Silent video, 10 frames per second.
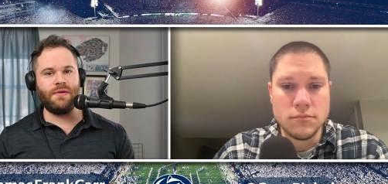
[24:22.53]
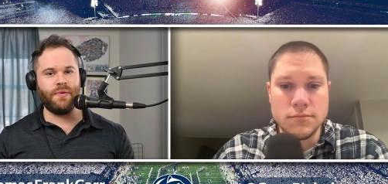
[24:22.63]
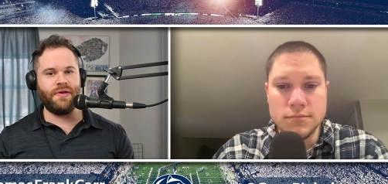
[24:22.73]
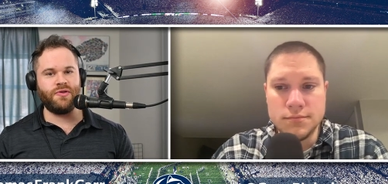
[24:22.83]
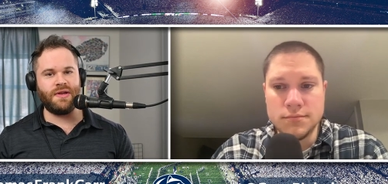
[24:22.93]

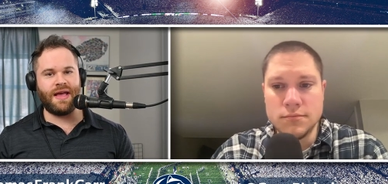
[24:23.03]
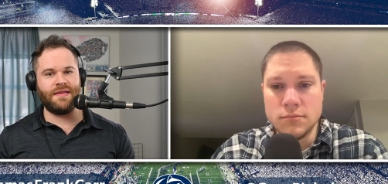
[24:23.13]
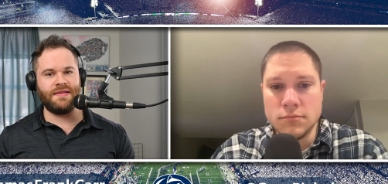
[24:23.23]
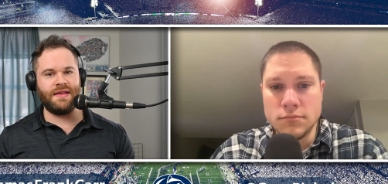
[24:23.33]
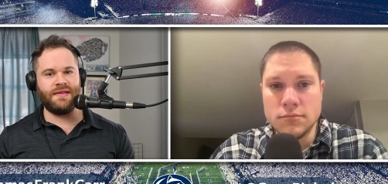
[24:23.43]
Speaker 1: region
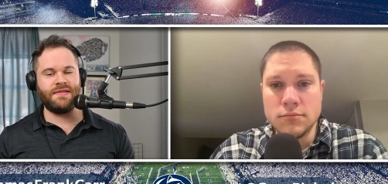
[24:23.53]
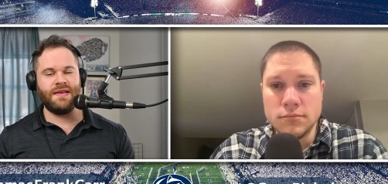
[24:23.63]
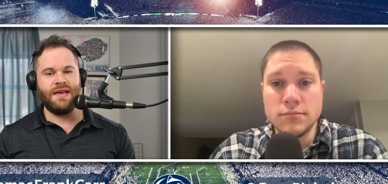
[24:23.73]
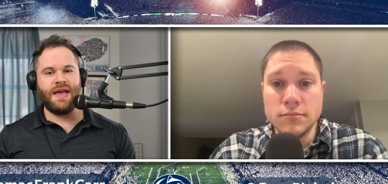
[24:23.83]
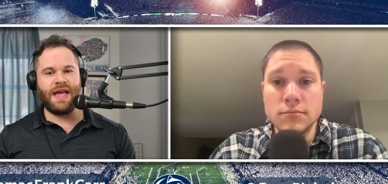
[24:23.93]
as it is?
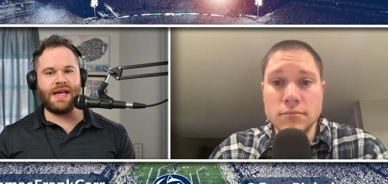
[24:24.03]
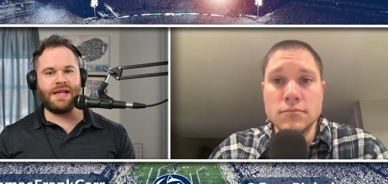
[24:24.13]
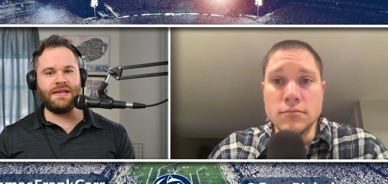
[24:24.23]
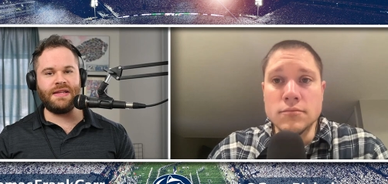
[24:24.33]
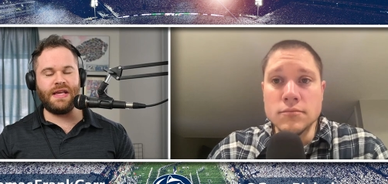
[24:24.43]

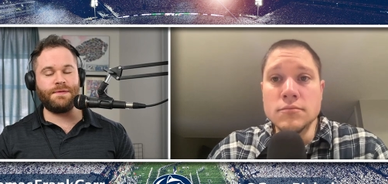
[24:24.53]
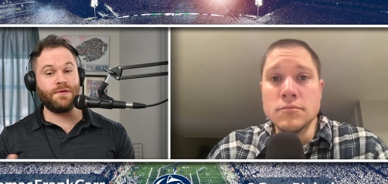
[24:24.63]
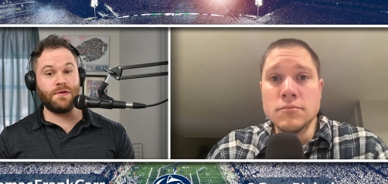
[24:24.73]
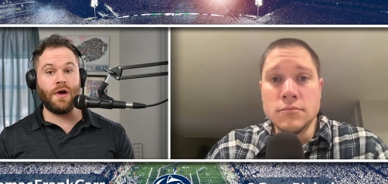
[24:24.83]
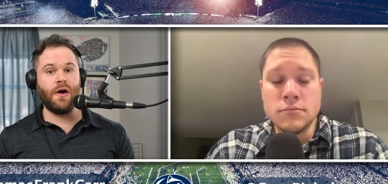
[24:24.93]
And if
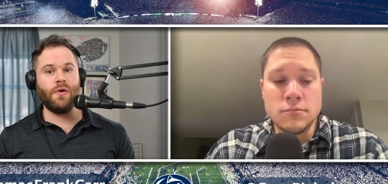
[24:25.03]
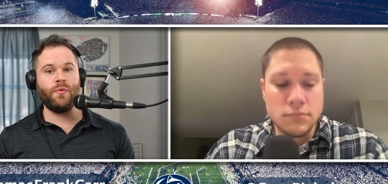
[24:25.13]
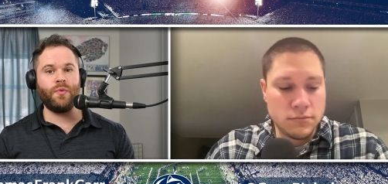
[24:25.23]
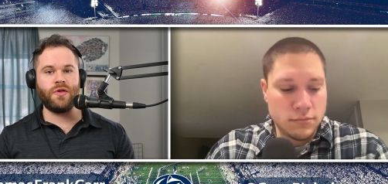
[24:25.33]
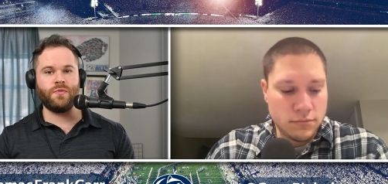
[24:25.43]
so,
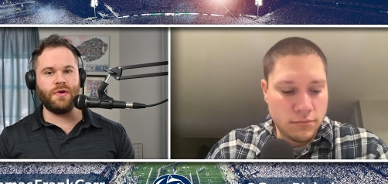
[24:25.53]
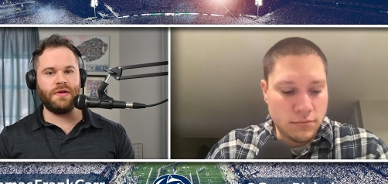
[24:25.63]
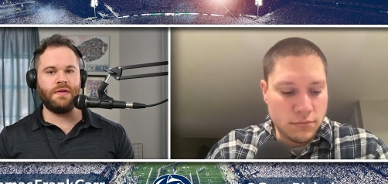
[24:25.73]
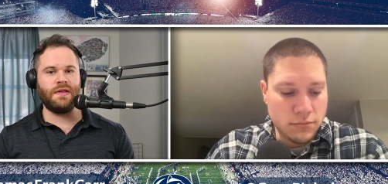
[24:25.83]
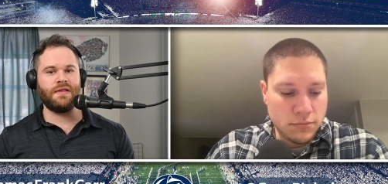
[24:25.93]
which one do
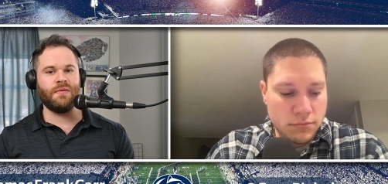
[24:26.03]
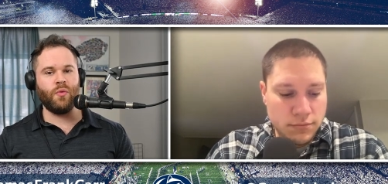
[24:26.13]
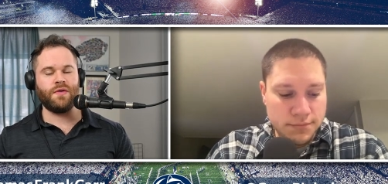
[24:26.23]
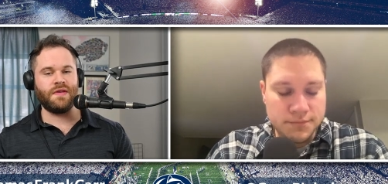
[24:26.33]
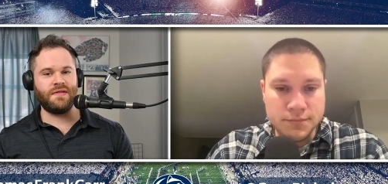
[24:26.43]
you think they're
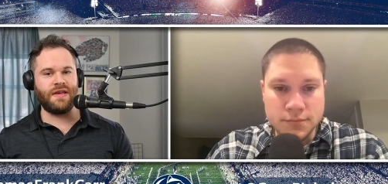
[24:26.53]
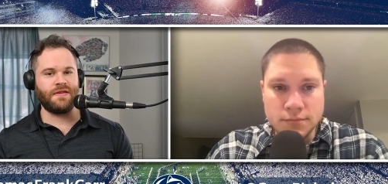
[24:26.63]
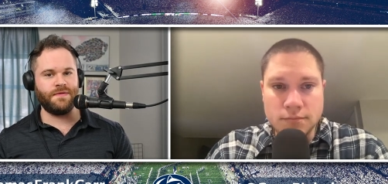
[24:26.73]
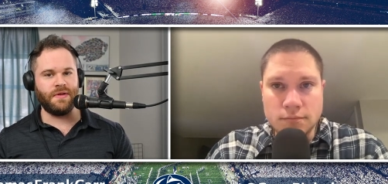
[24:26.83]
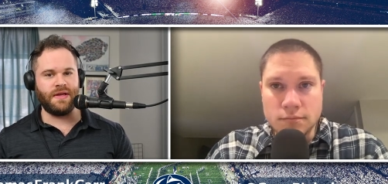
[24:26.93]
more
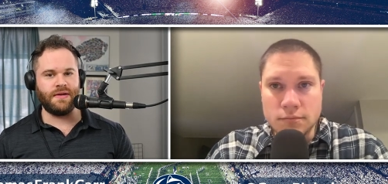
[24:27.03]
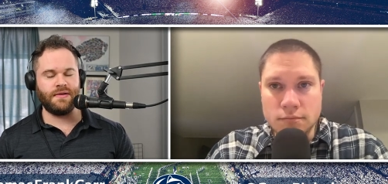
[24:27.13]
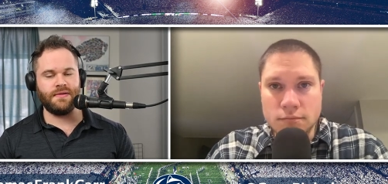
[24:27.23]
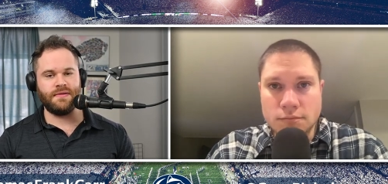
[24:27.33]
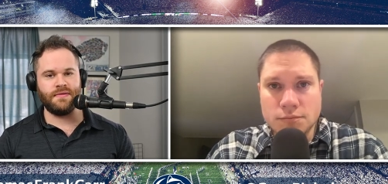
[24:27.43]
successful in?
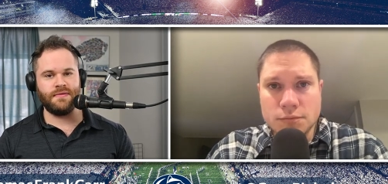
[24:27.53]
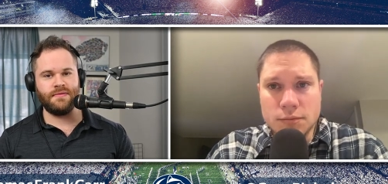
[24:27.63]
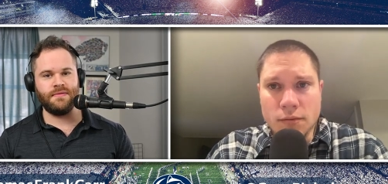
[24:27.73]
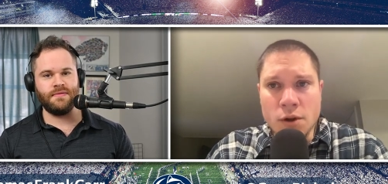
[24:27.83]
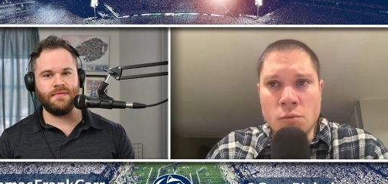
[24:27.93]

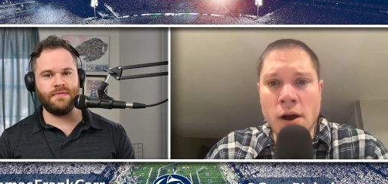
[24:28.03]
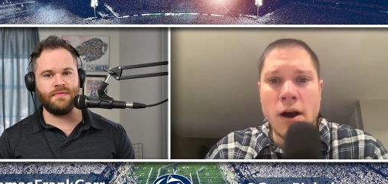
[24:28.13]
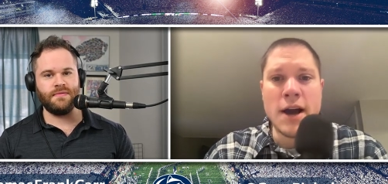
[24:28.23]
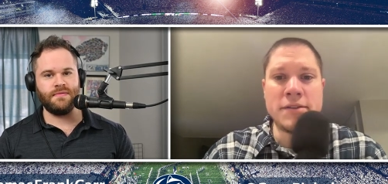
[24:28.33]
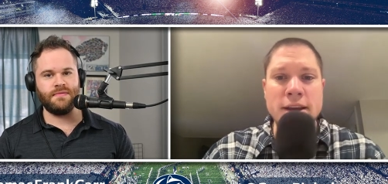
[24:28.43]

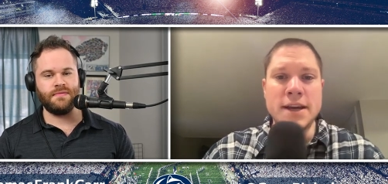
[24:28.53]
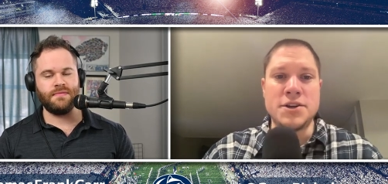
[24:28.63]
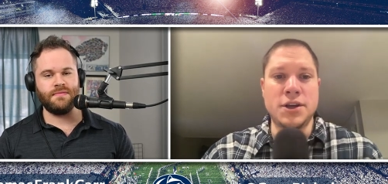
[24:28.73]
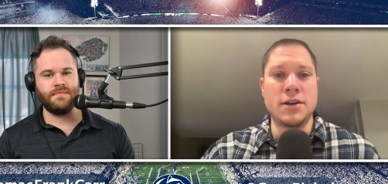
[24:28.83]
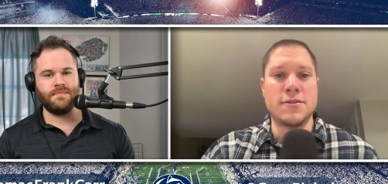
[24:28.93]
Speaker 2: Well, I think
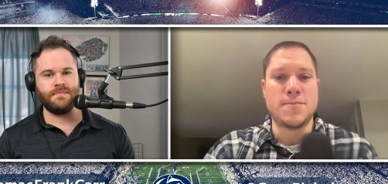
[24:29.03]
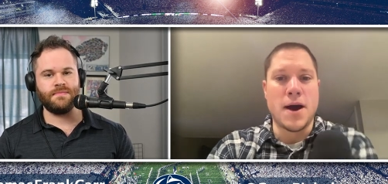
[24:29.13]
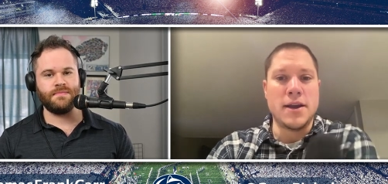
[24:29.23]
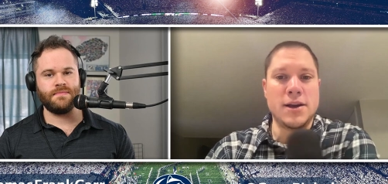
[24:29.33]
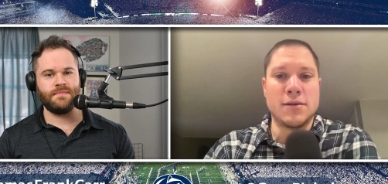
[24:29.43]
it changes
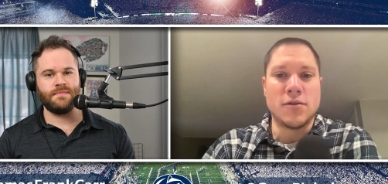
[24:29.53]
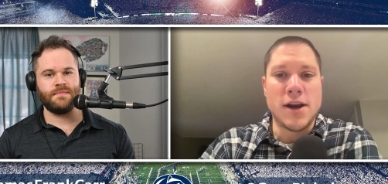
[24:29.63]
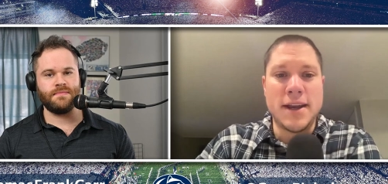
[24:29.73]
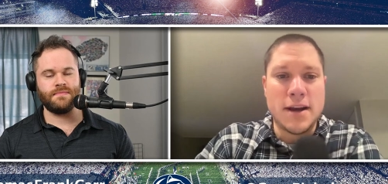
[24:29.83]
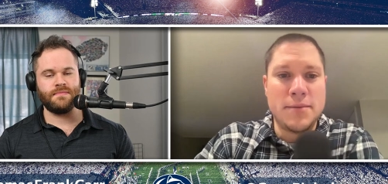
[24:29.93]
by year,
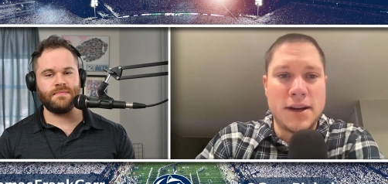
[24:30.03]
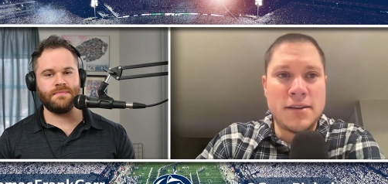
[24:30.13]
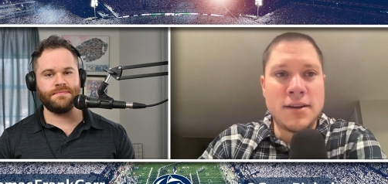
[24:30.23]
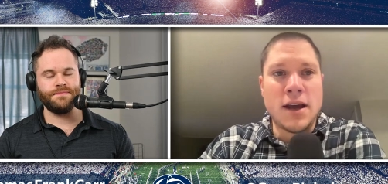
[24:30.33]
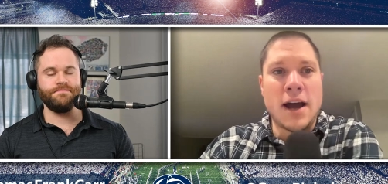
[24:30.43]
right? I mean,
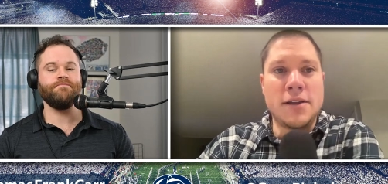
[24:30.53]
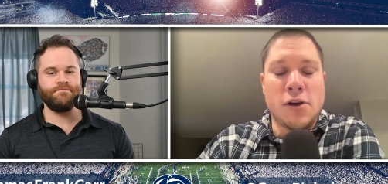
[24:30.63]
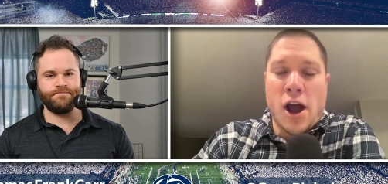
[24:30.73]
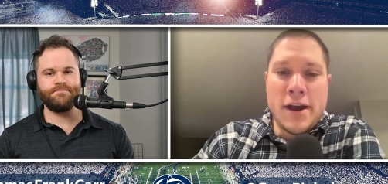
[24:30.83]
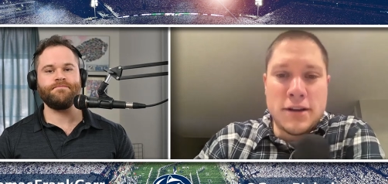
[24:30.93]
I think I
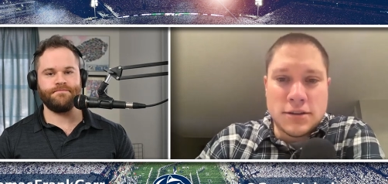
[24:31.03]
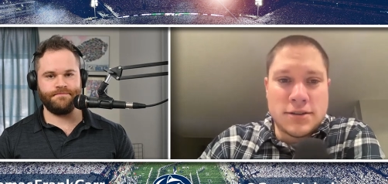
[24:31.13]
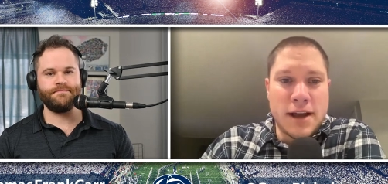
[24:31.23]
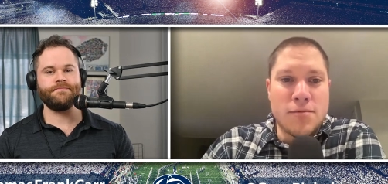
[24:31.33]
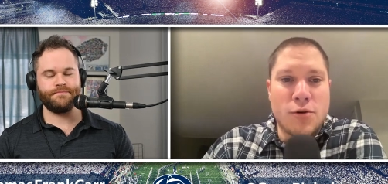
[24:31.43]

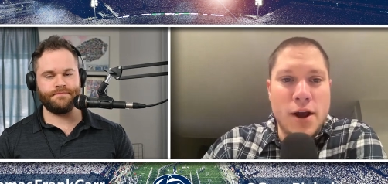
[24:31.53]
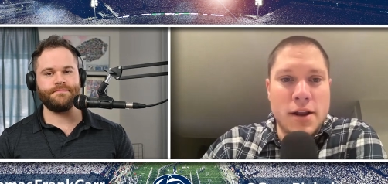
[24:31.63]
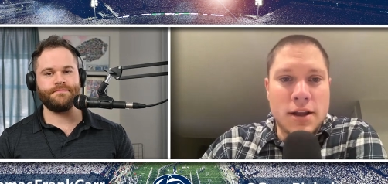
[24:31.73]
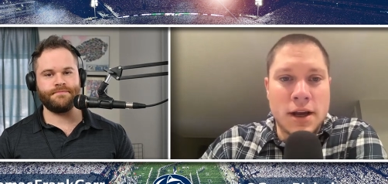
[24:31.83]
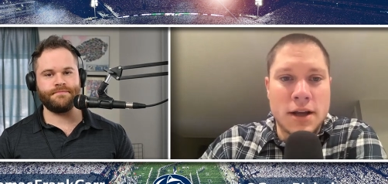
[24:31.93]
understand
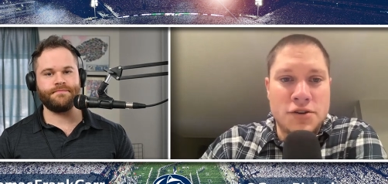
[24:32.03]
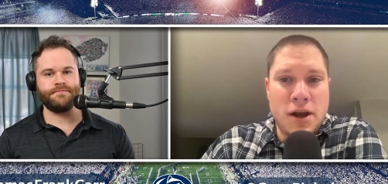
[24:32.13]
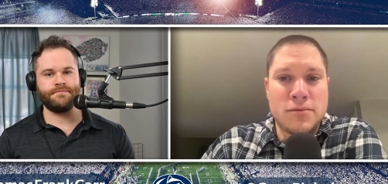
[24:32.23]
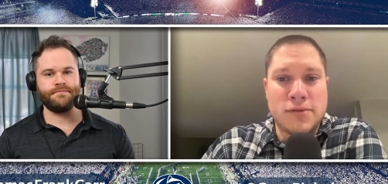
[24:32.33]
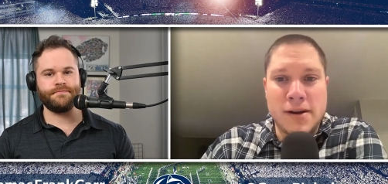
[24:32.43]
what
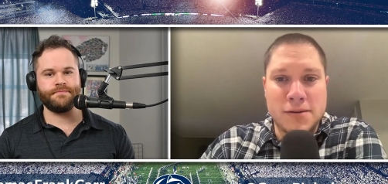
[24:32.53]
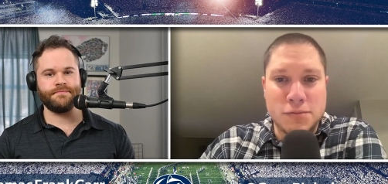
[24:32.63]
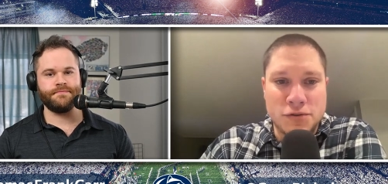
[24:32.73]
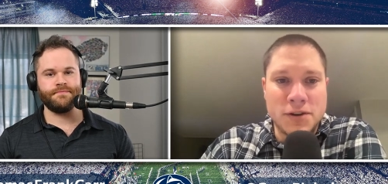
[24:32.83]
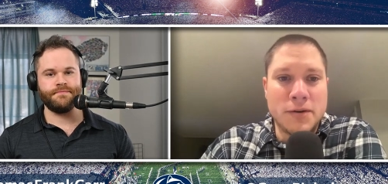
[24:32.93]
James
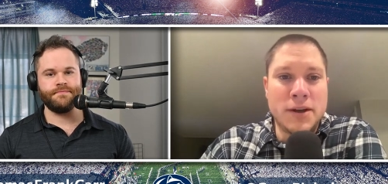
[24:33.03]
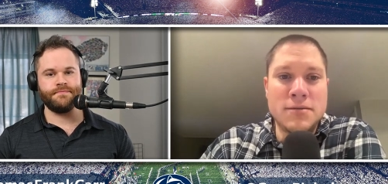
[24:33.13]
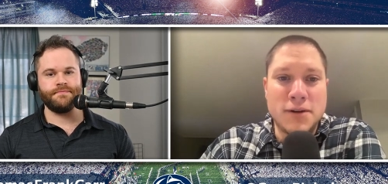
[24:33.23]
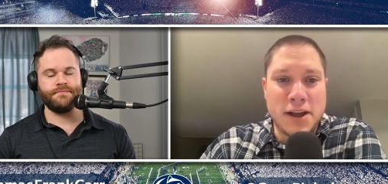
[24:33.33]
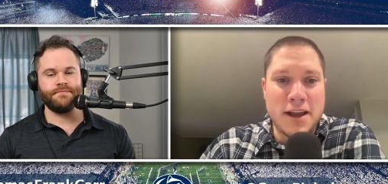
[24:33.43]
Franklin was
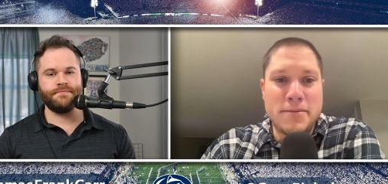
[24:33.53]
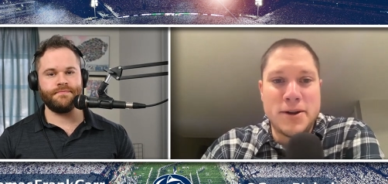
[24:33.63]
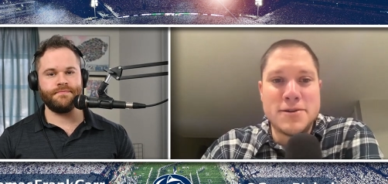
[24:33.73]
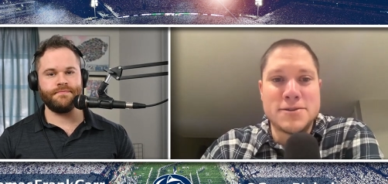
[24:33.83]
doing when he came in here